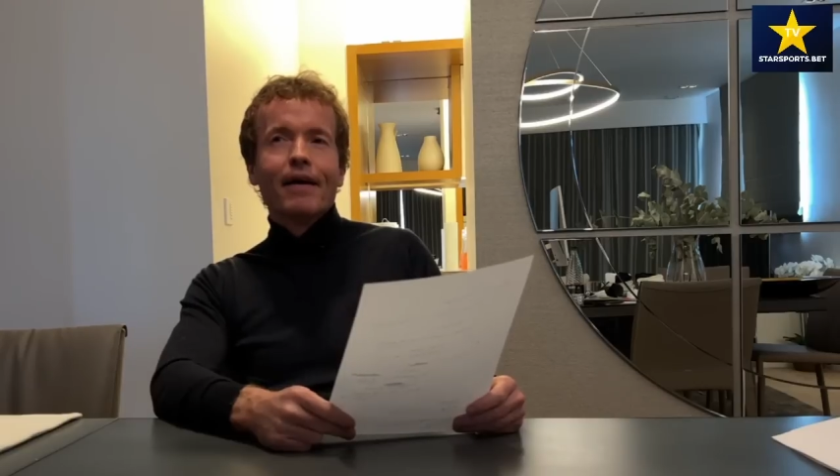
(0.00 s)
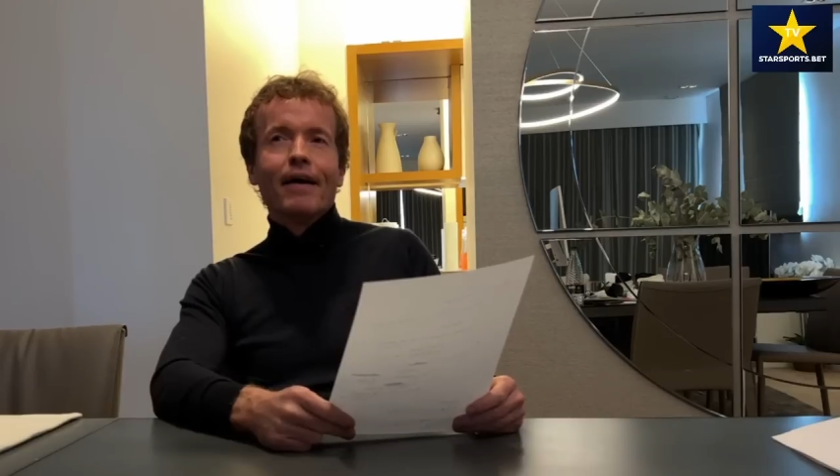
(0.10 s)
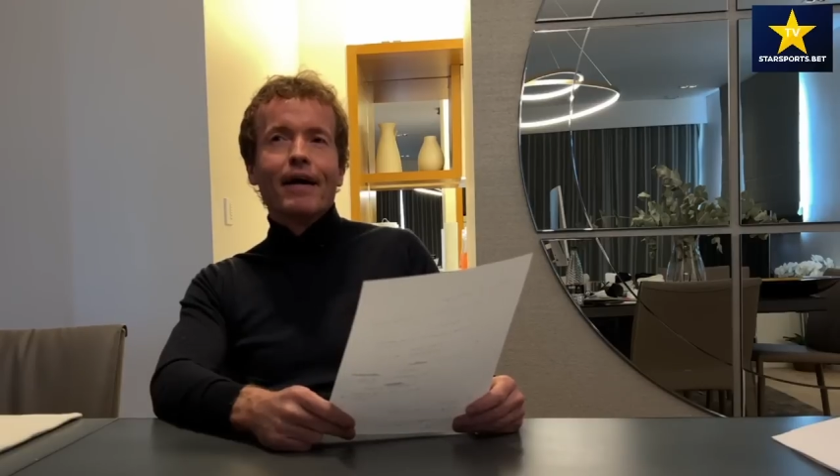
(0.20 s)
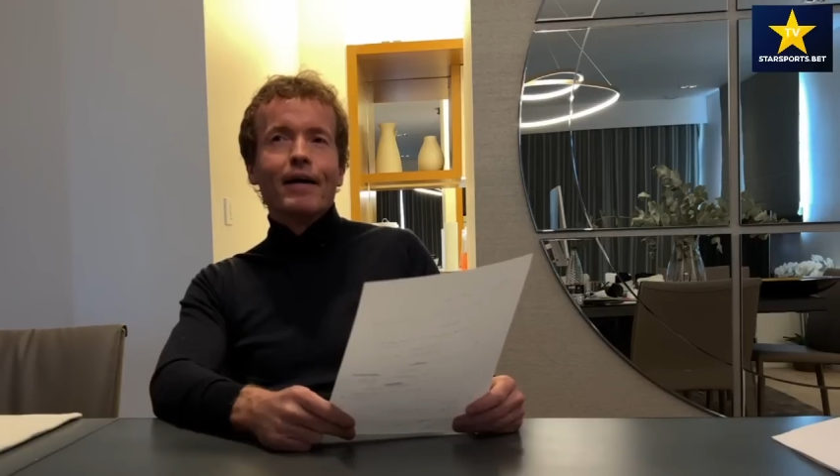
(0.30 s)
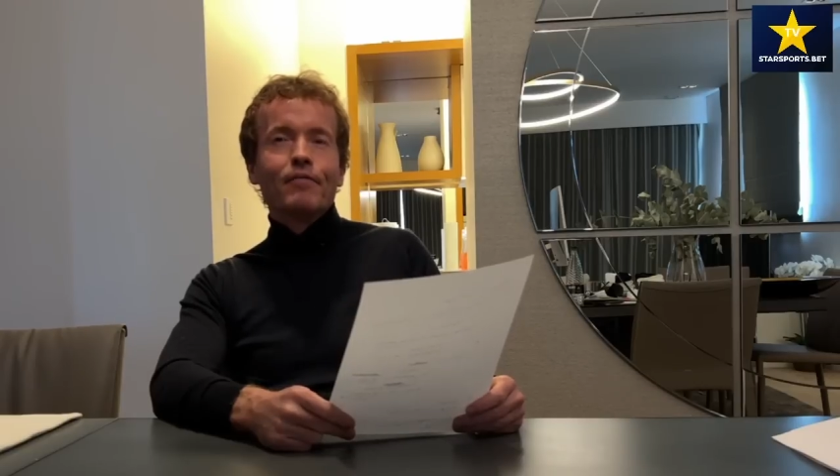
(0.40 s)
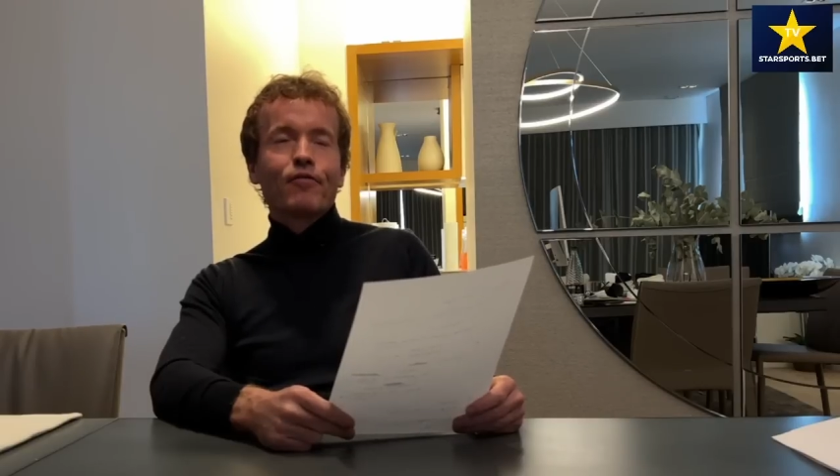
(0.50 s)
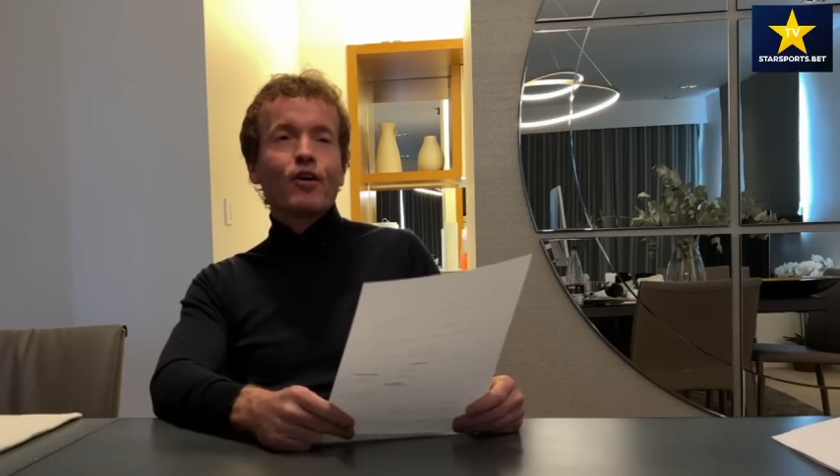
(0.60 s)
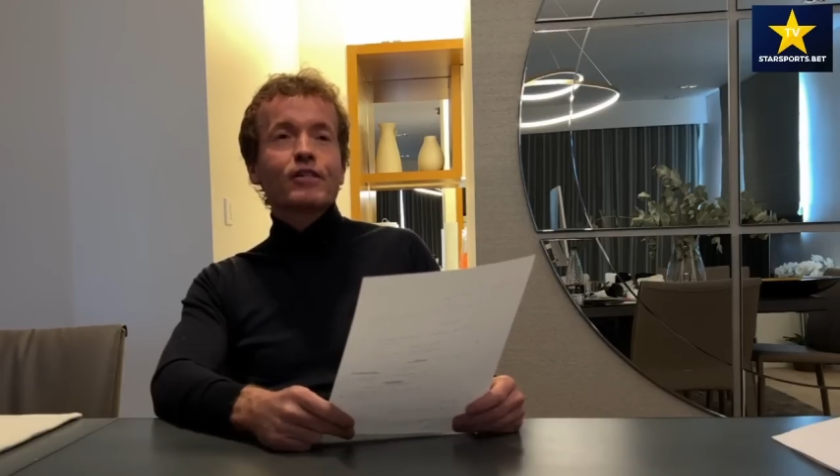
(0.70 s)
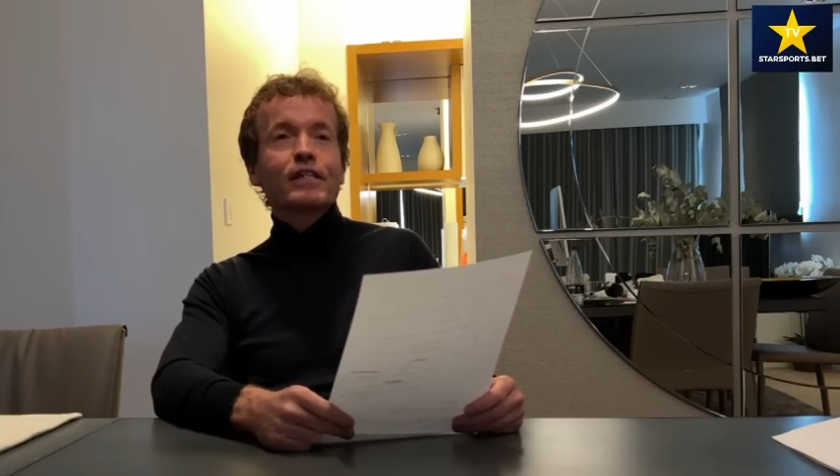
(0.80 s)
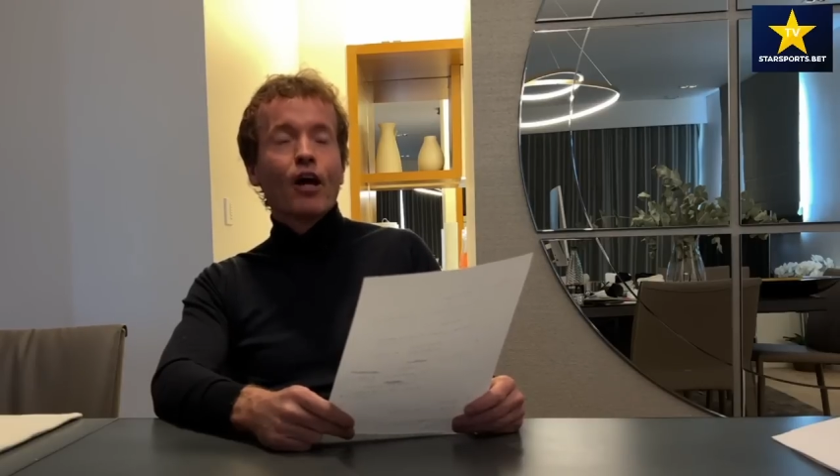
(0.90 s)
Um,
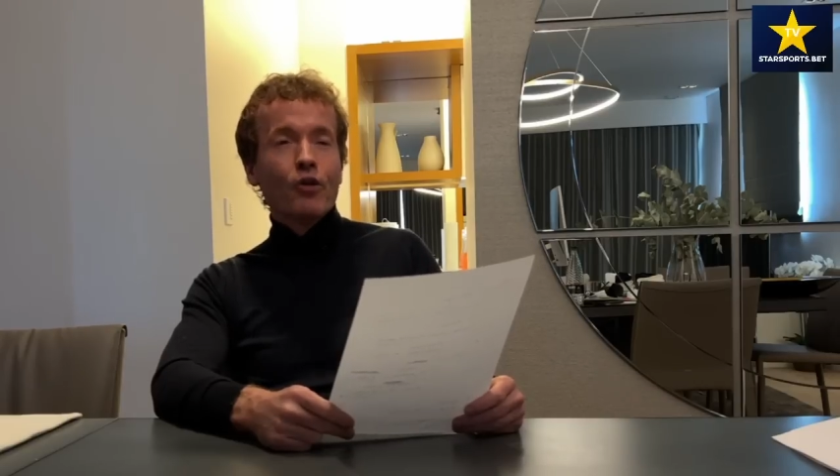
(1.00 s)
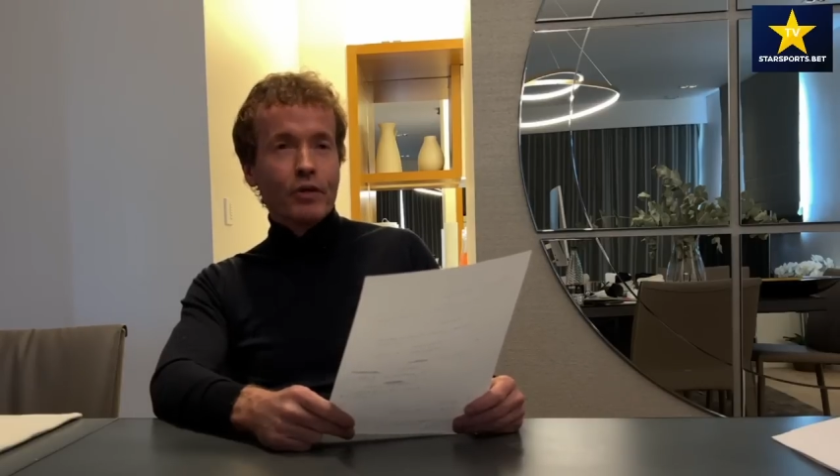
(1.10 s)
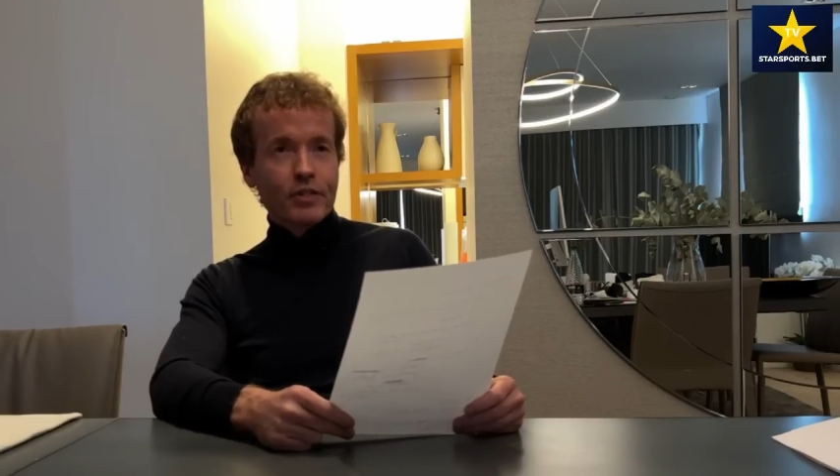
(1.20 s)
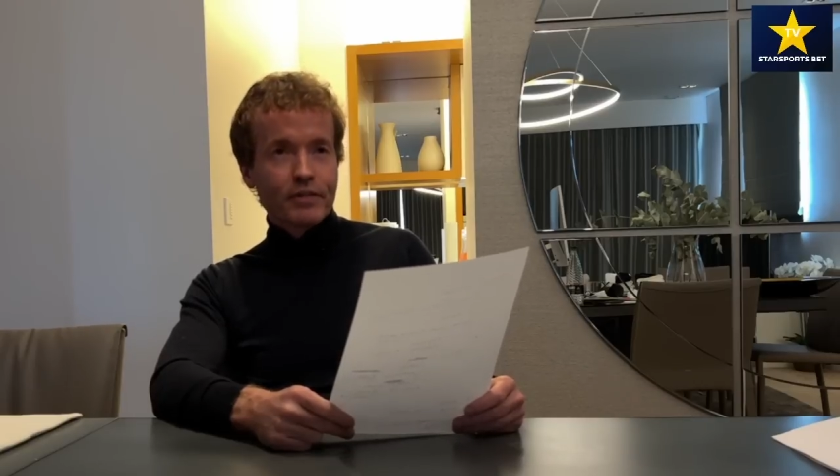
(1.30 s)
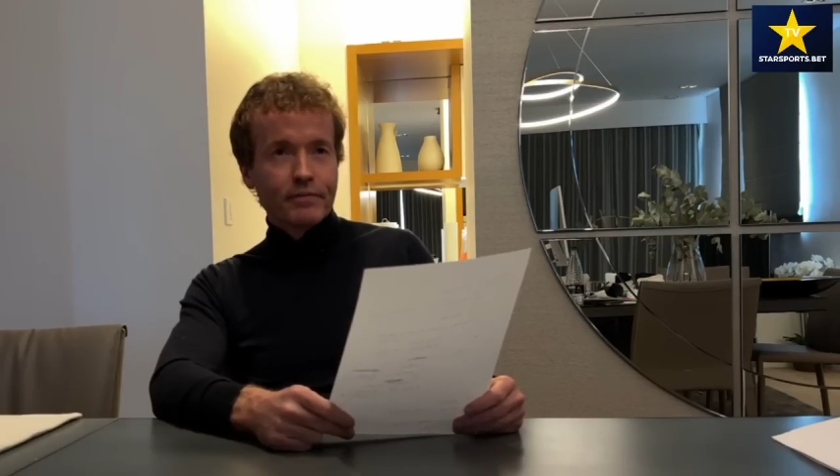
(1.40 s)
firstly, owners.